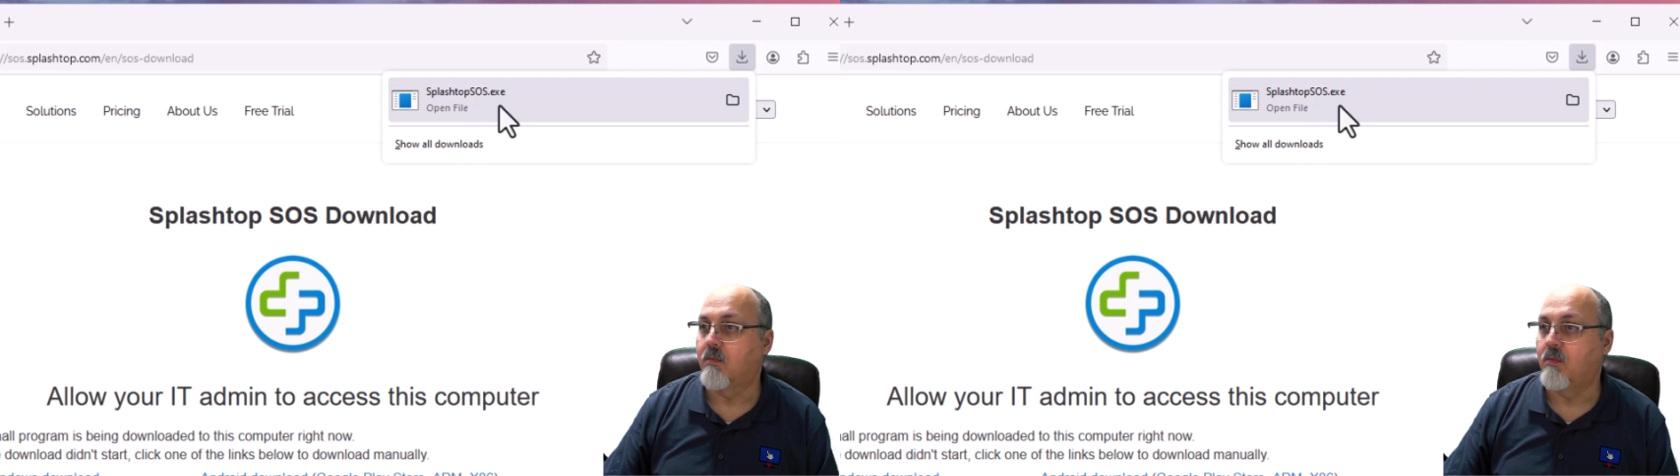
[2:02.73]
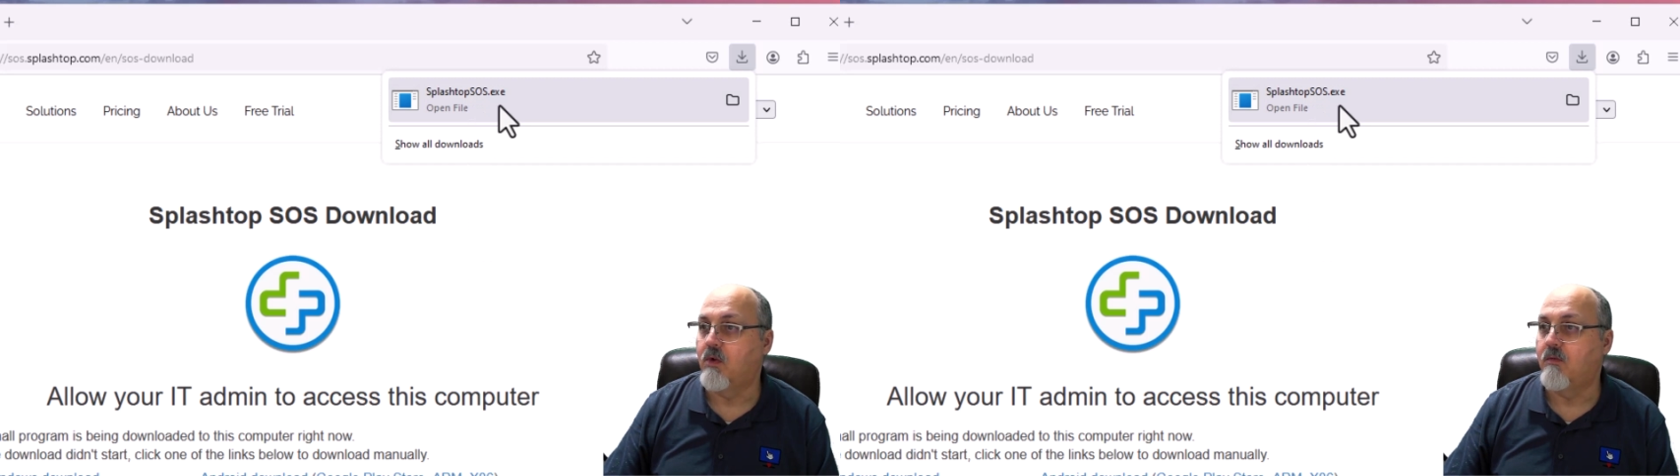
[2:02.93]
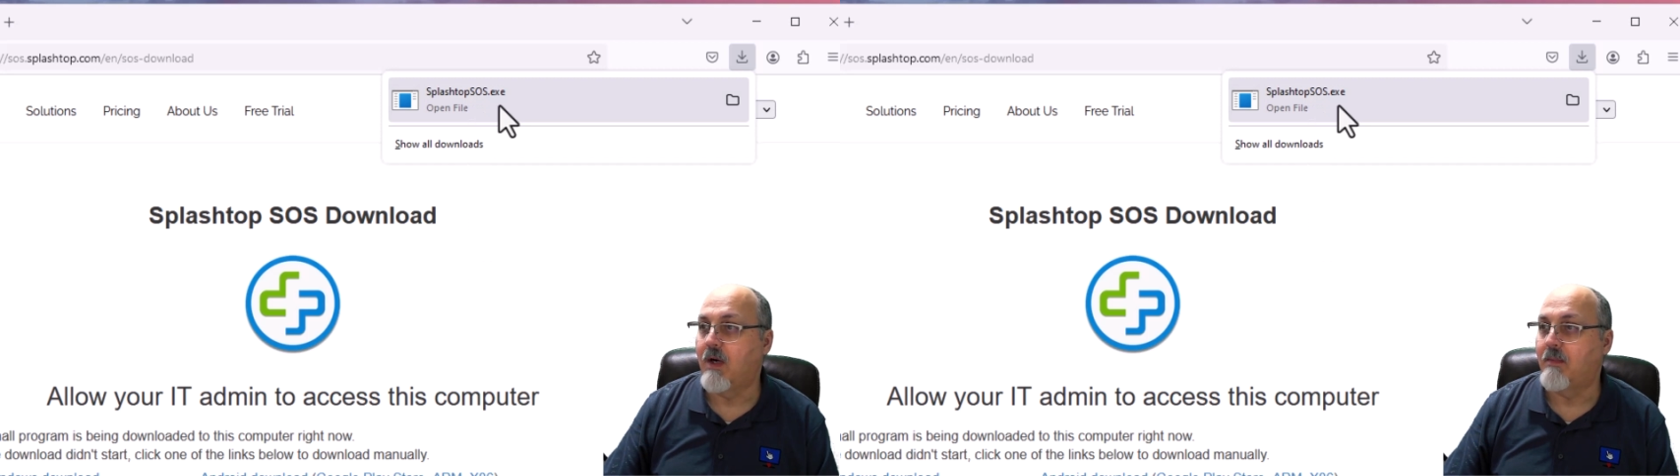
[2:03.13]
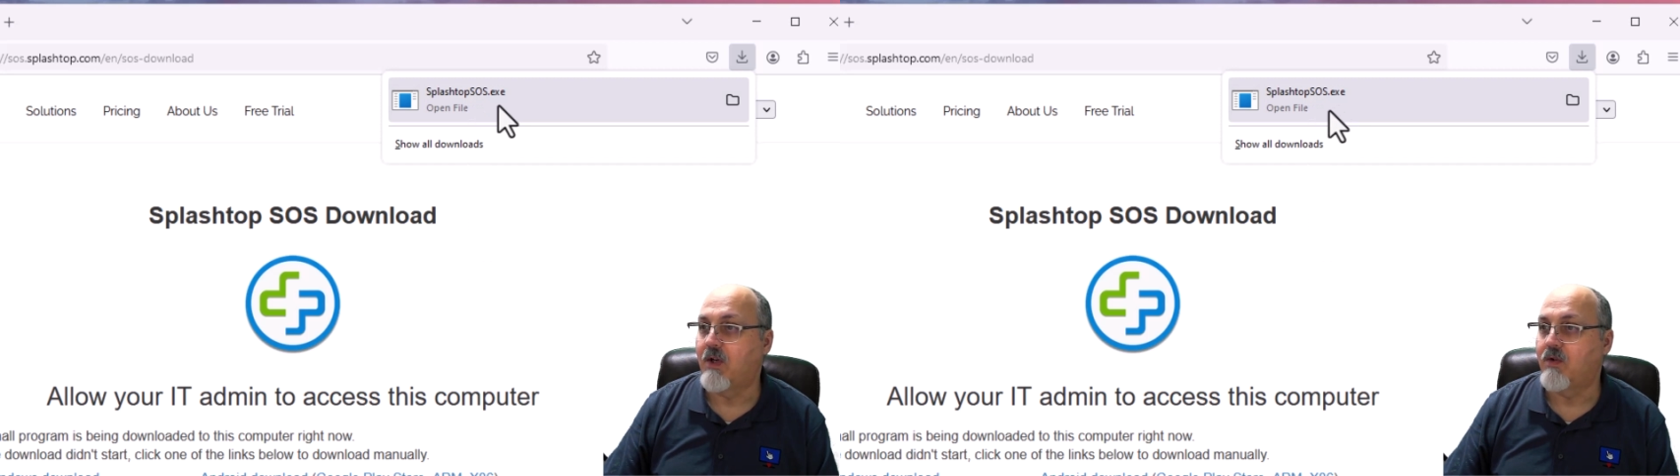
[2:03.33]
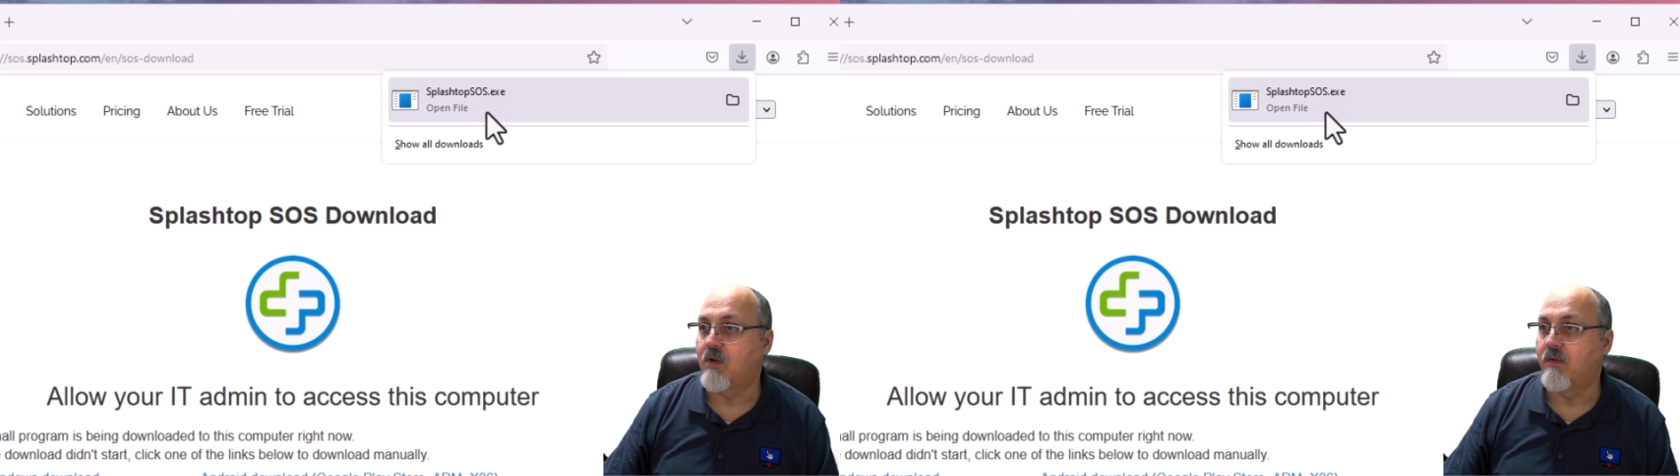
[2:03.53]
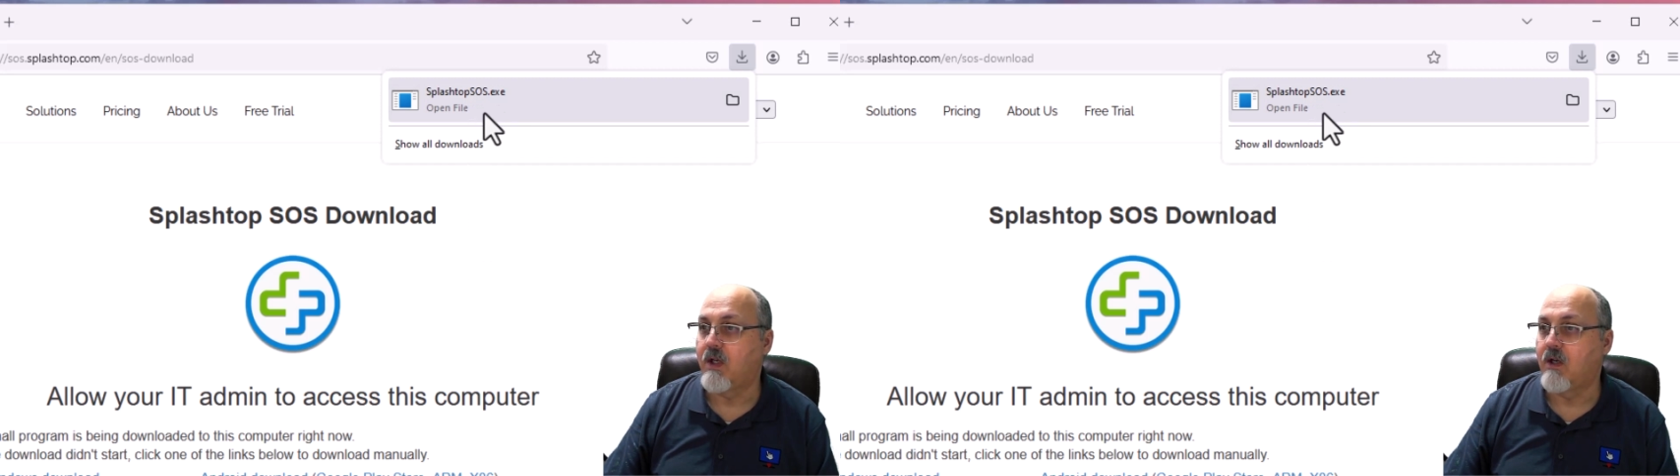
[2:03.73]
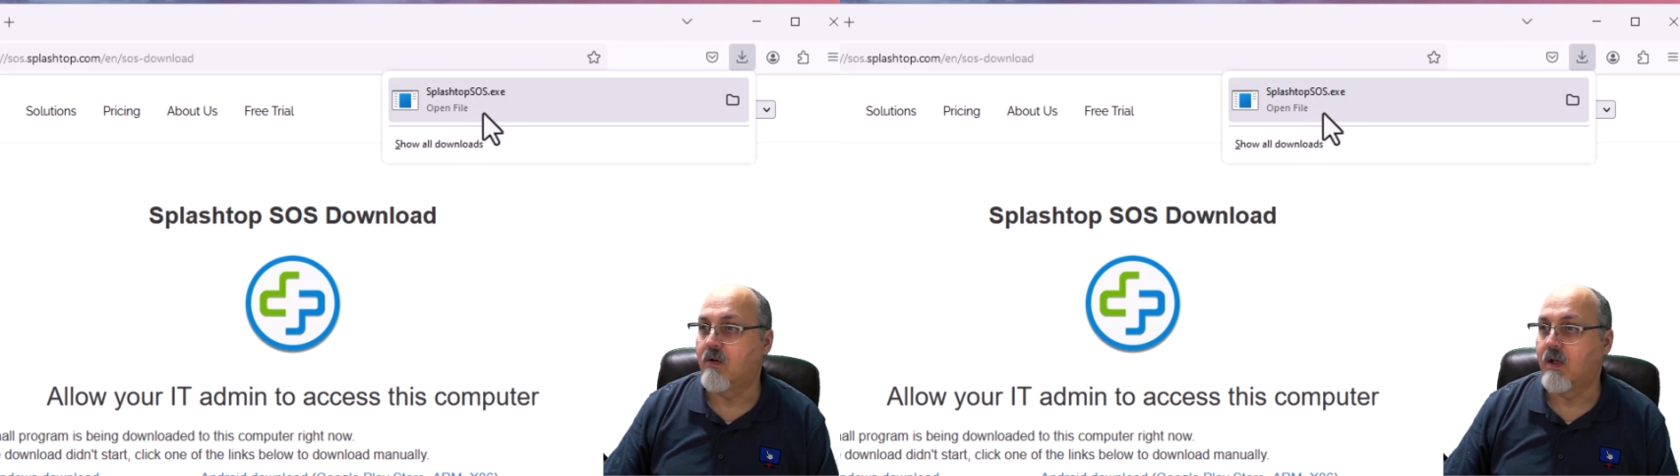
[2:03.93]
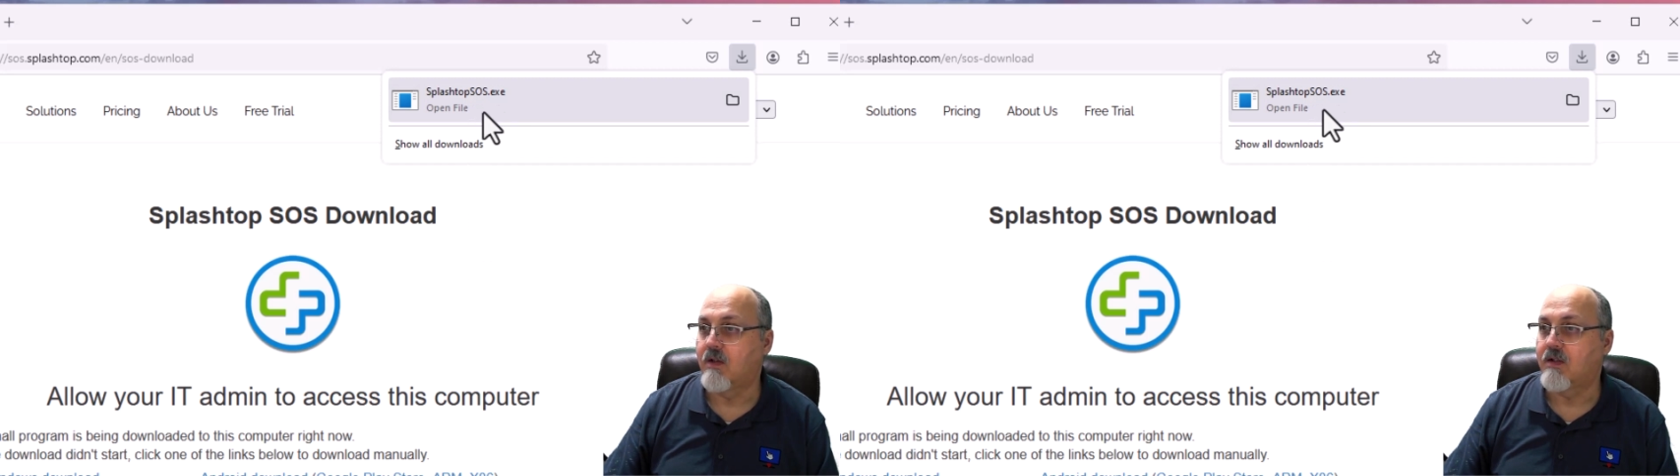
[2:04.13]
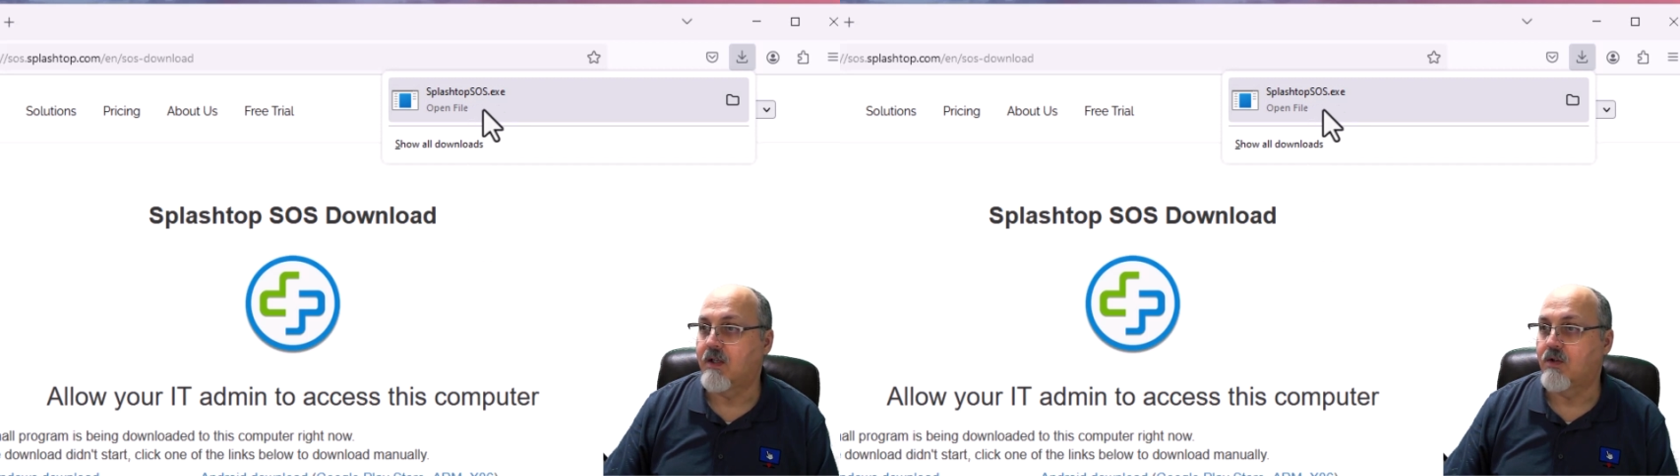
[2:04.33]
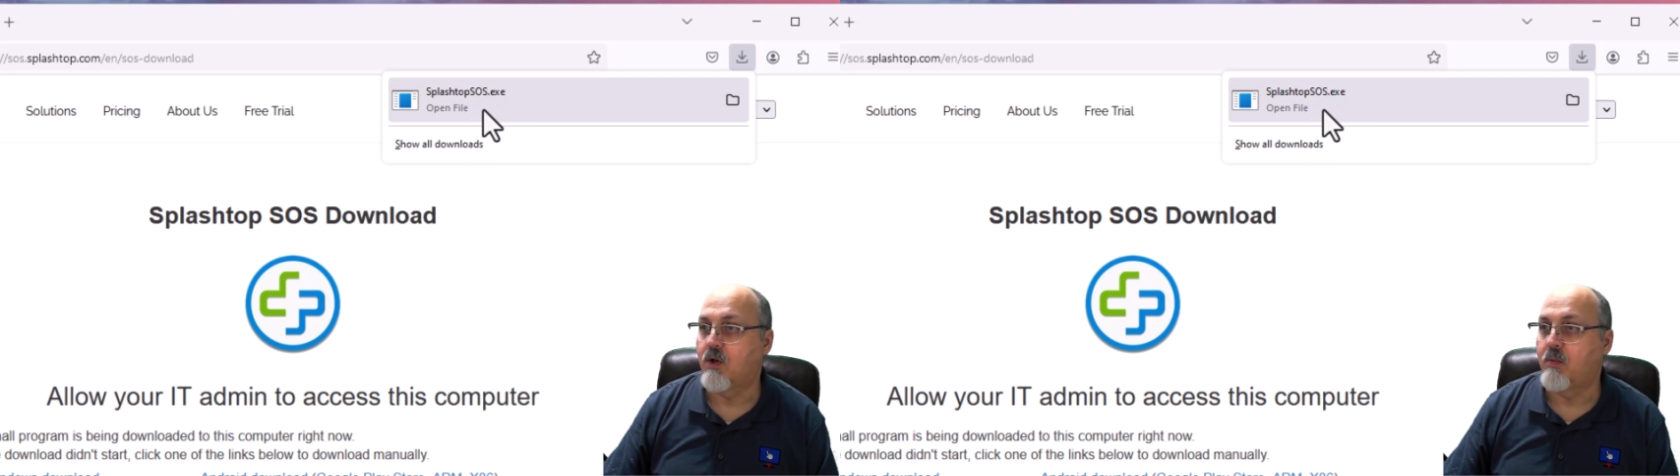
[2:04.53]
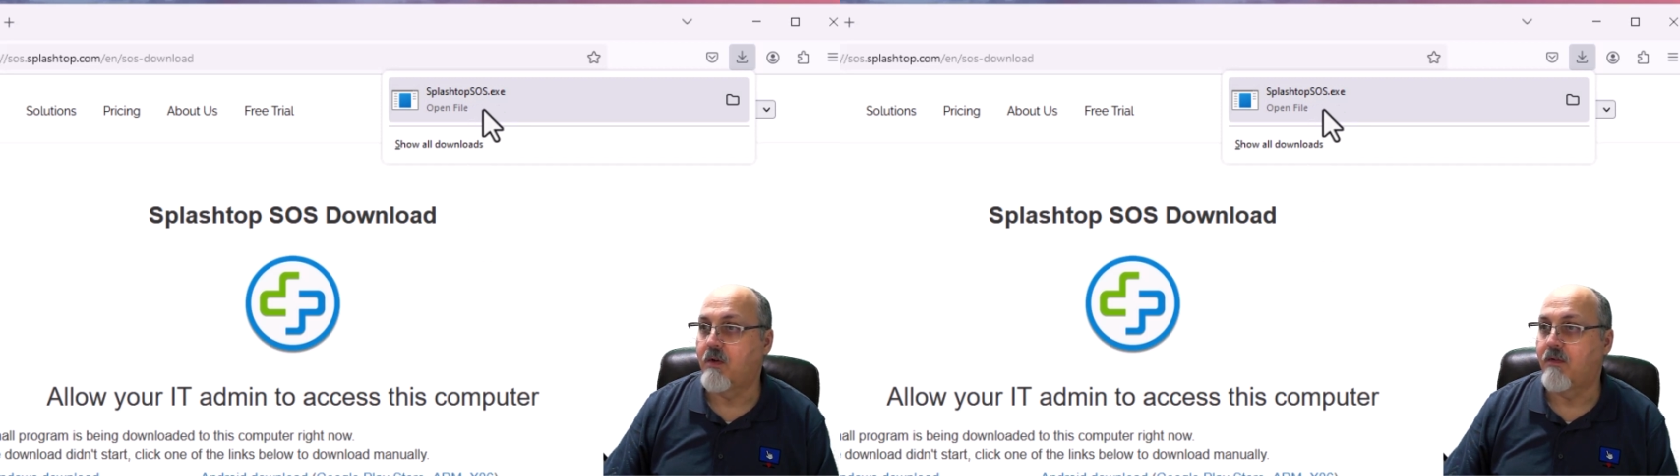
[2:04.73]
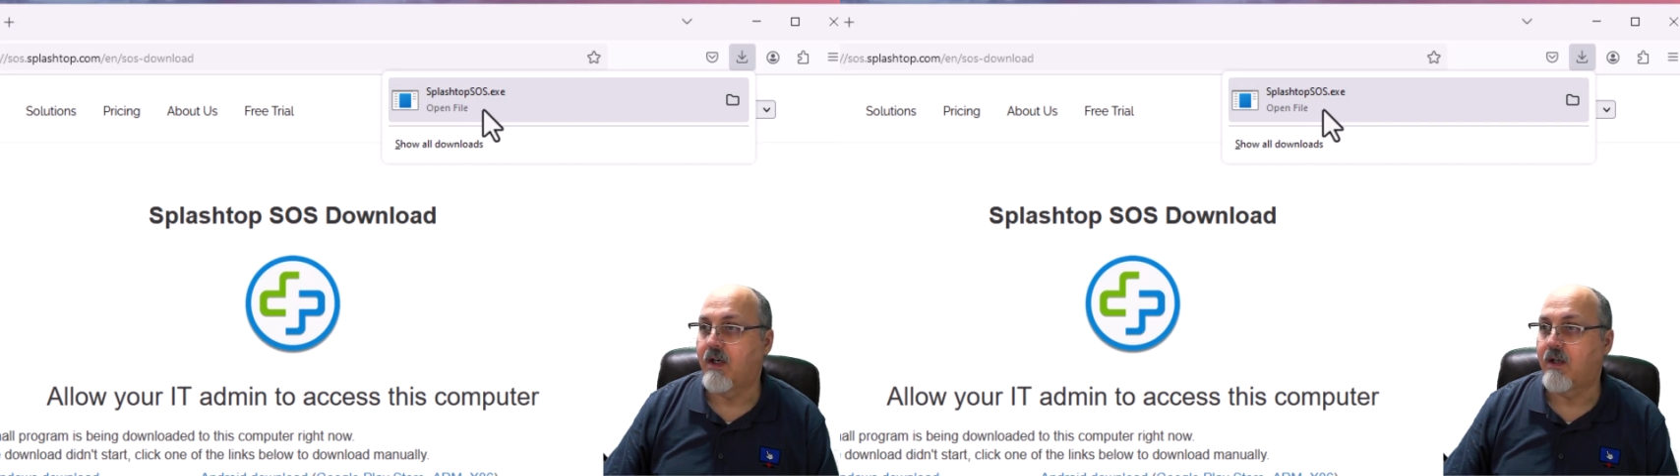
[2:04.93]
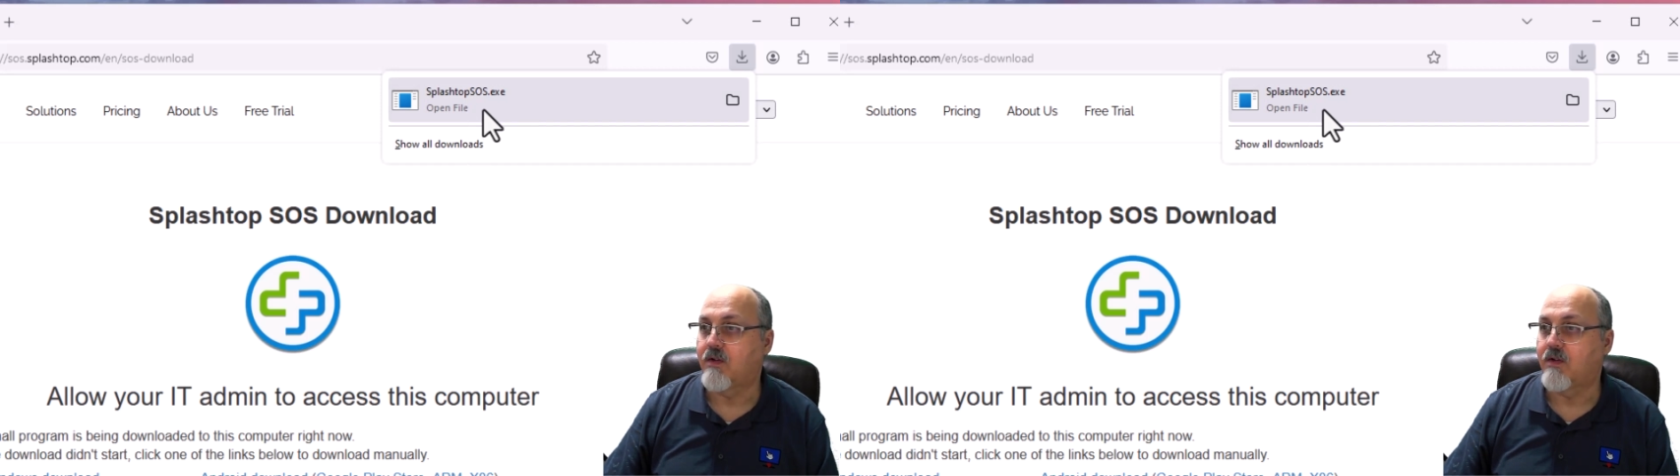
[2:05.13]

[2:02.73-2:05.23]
move my mouse over here and it says open file.